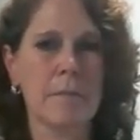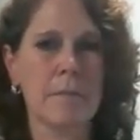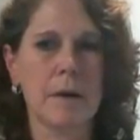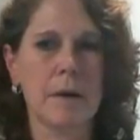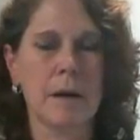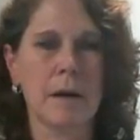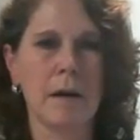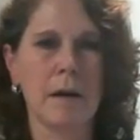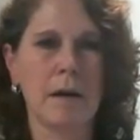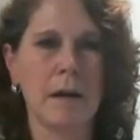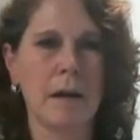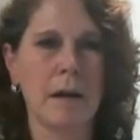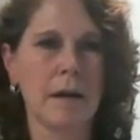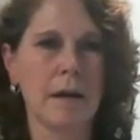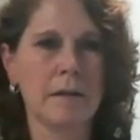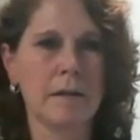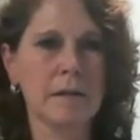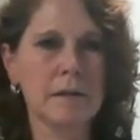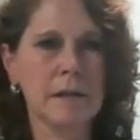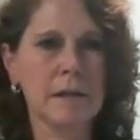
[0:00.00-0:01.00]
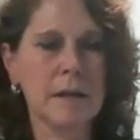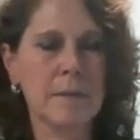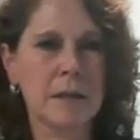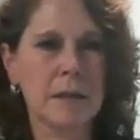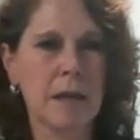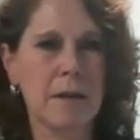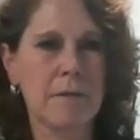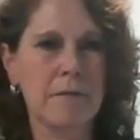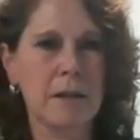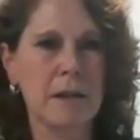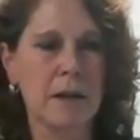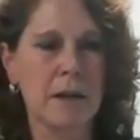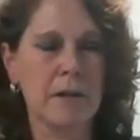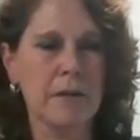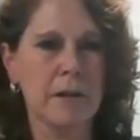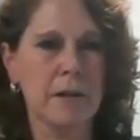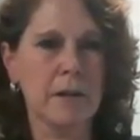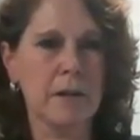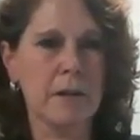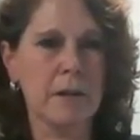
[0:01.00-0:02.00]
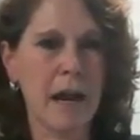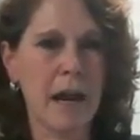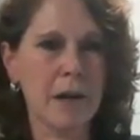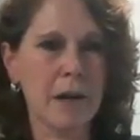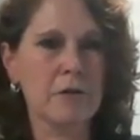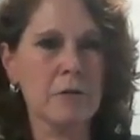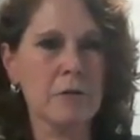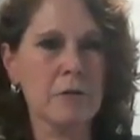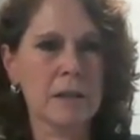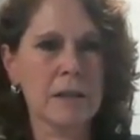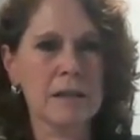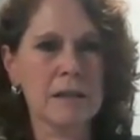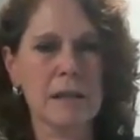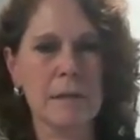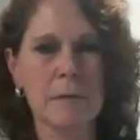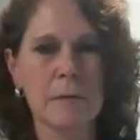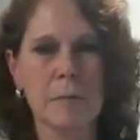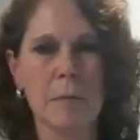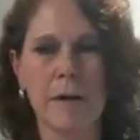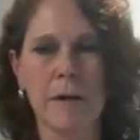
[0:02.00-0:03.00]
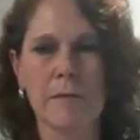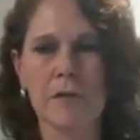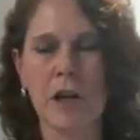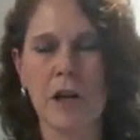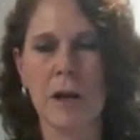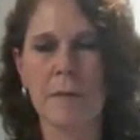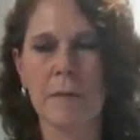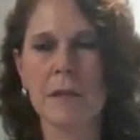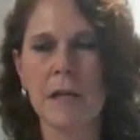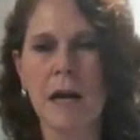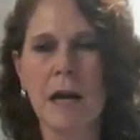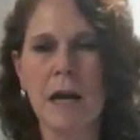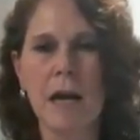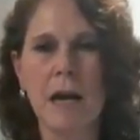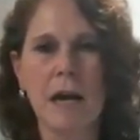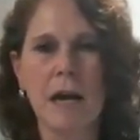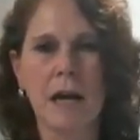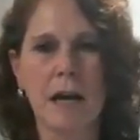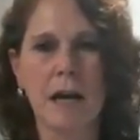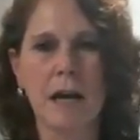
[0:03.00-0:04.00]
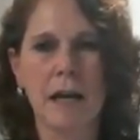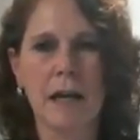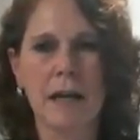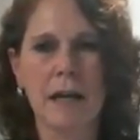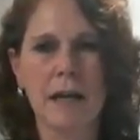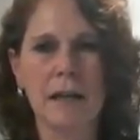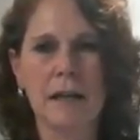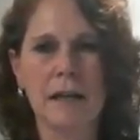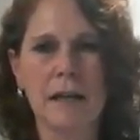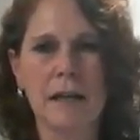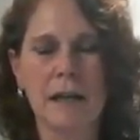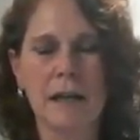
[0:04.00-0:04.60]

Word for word: and sleep safety on their naturally sleep deprived jobs, I